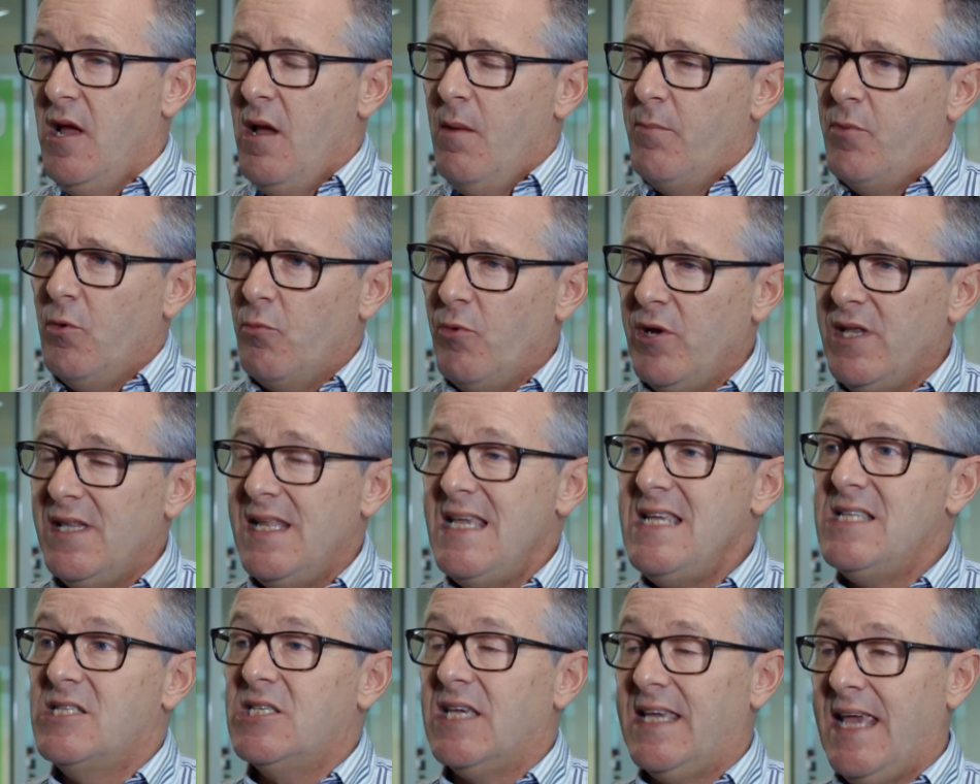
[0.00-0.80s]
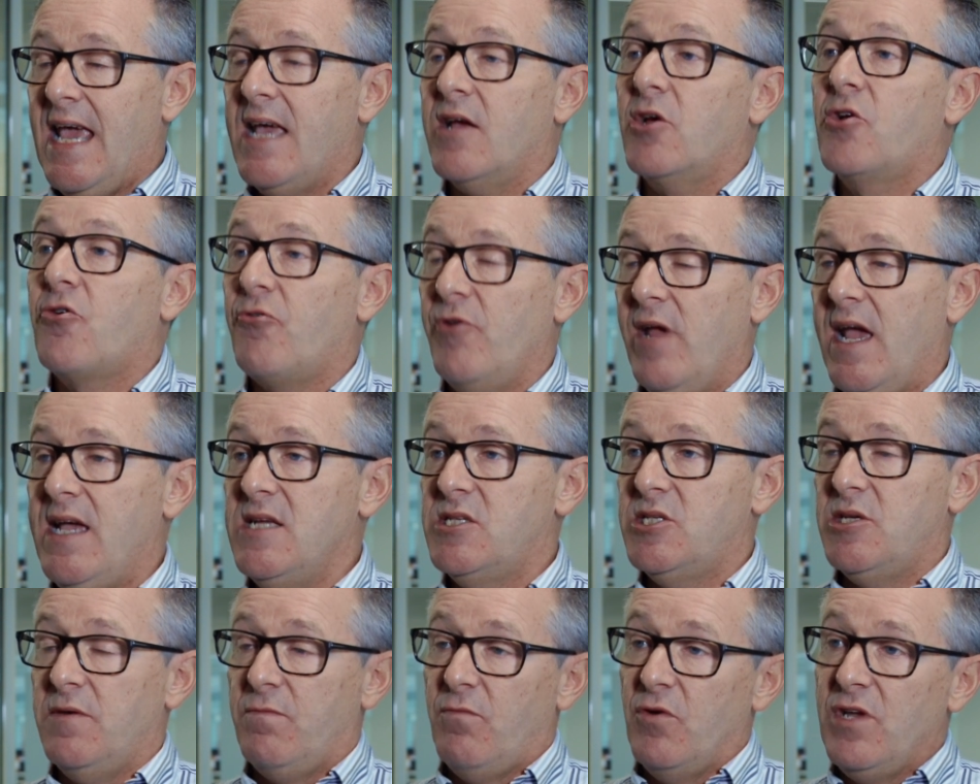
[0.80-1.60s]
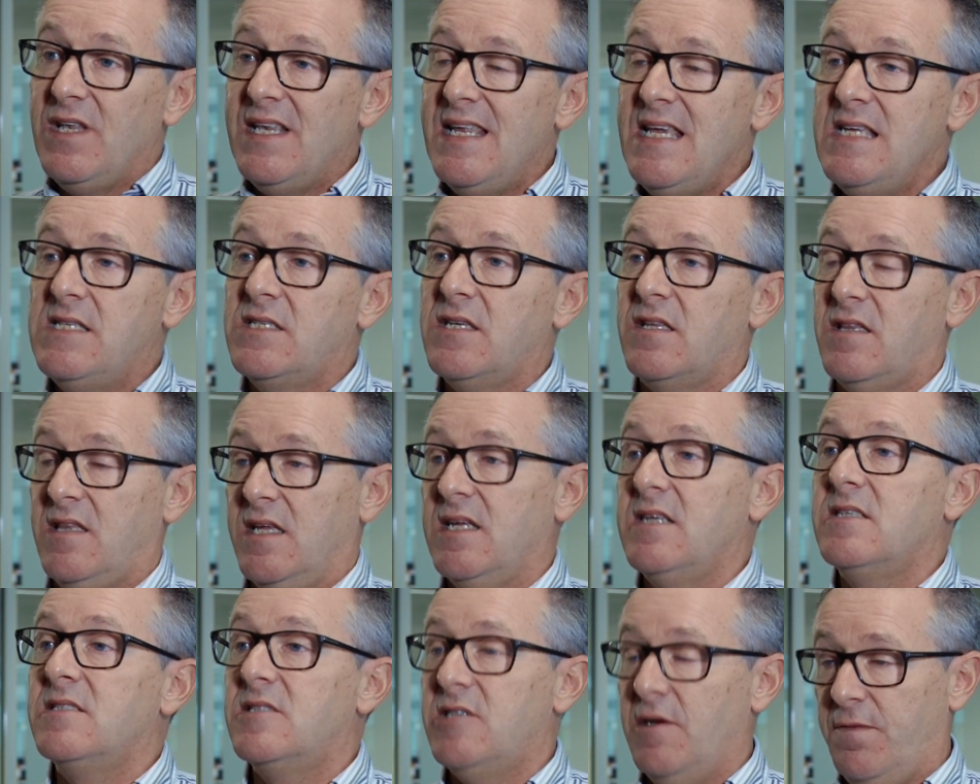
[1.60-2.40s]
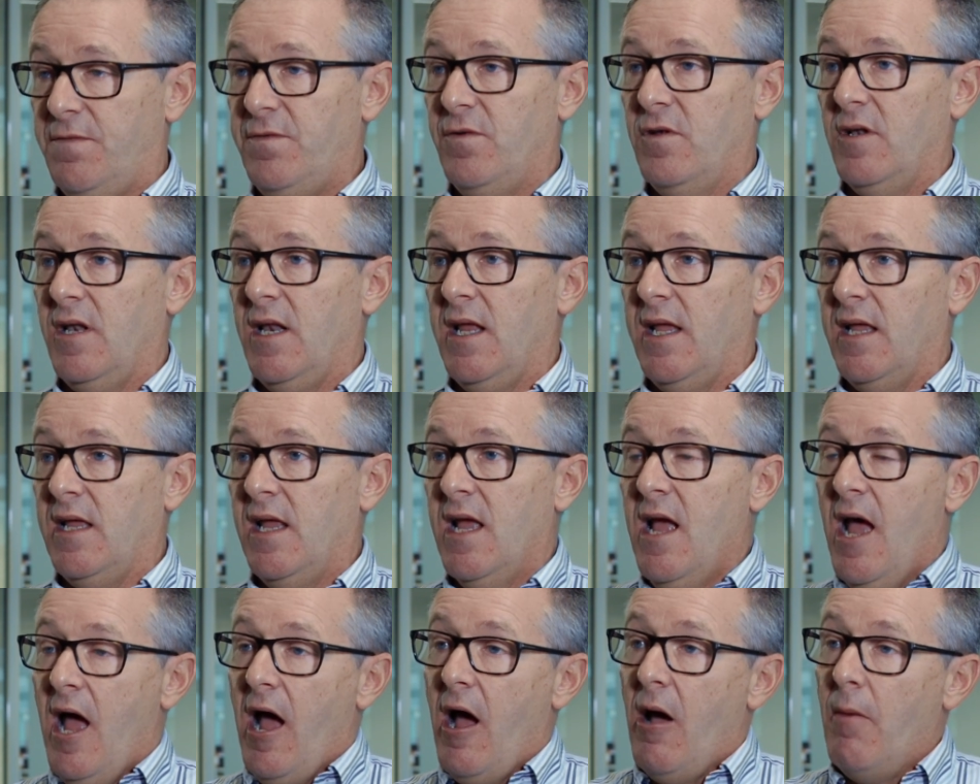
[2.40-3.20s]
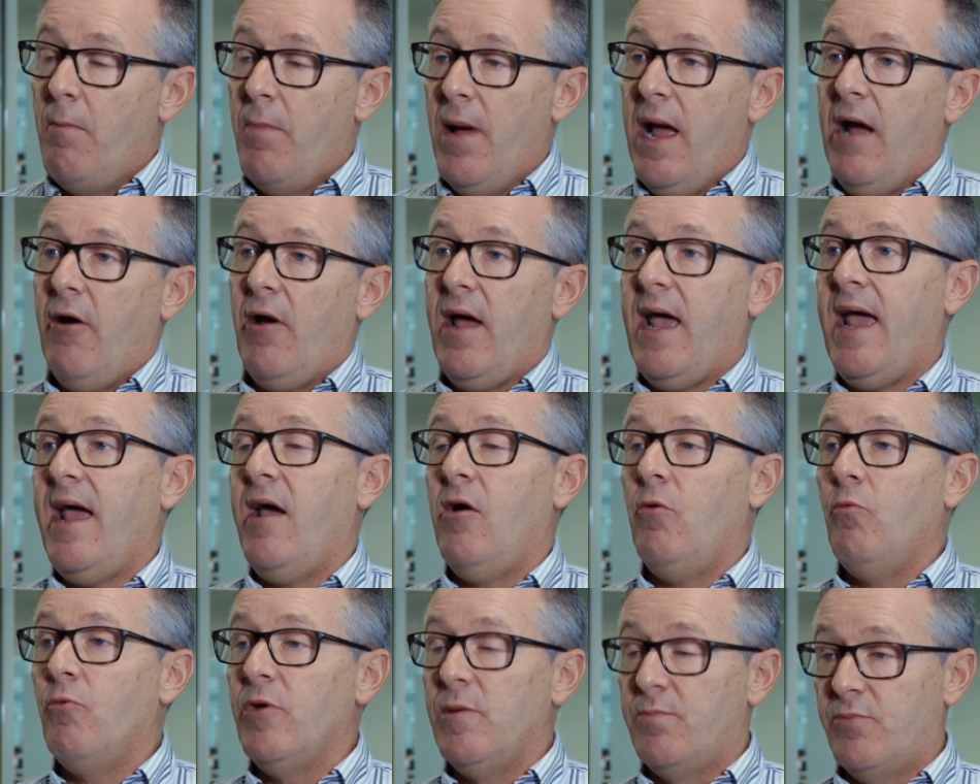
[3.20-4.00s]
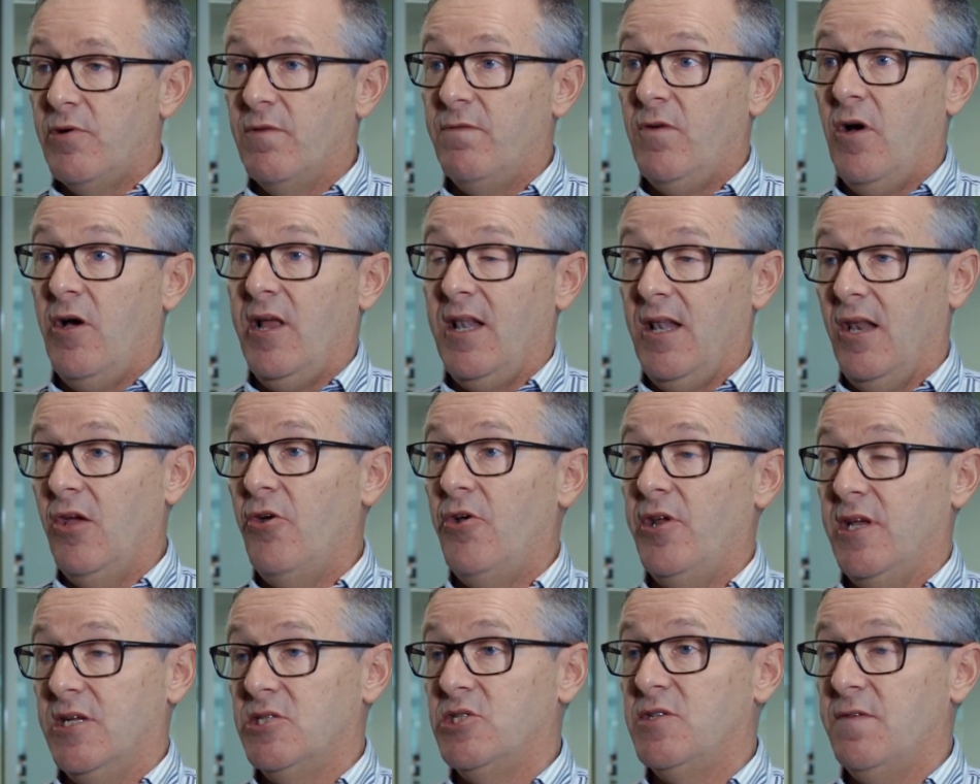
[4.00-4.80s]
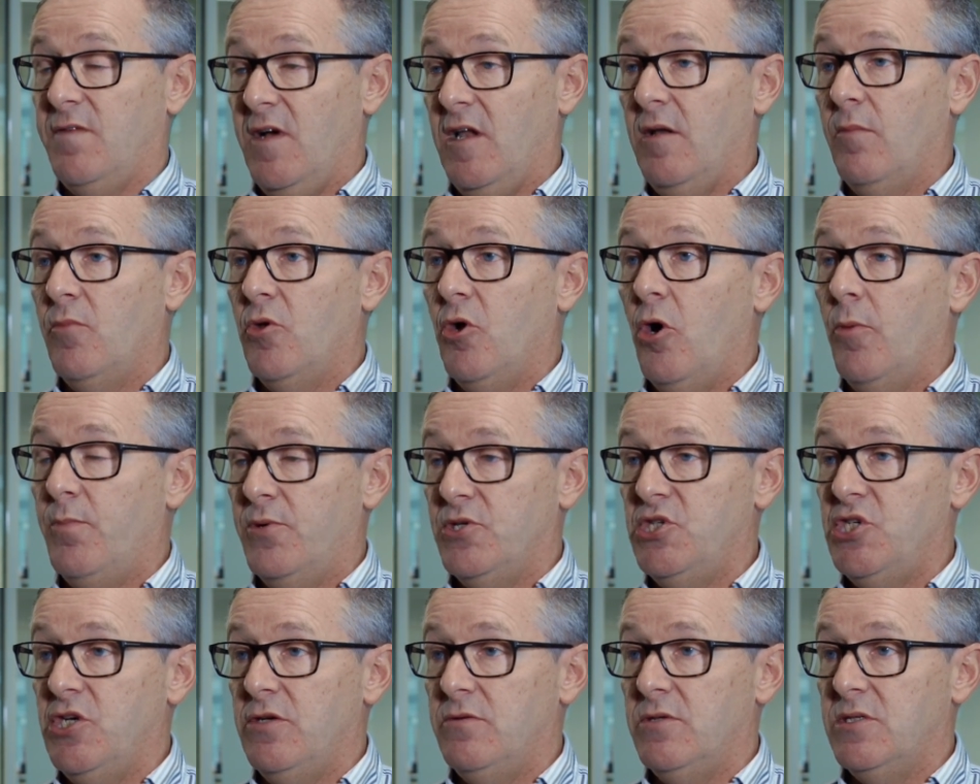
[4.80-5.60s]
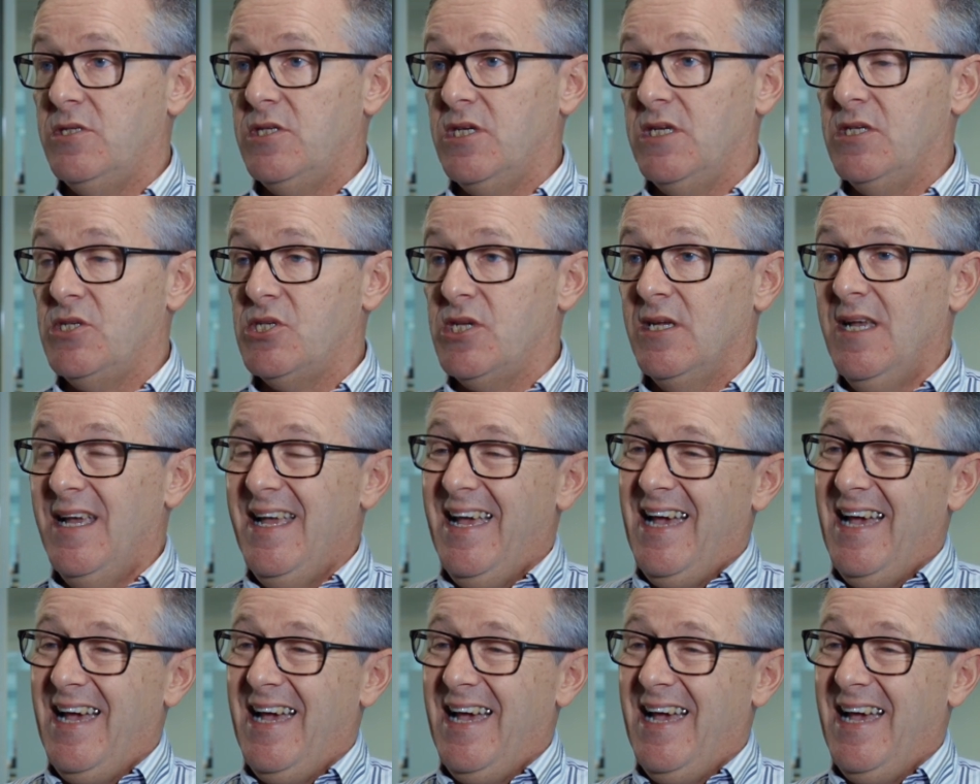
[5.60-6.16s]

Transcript: But we need to get creative. We need to think differently about how we provide learning and development opportunities.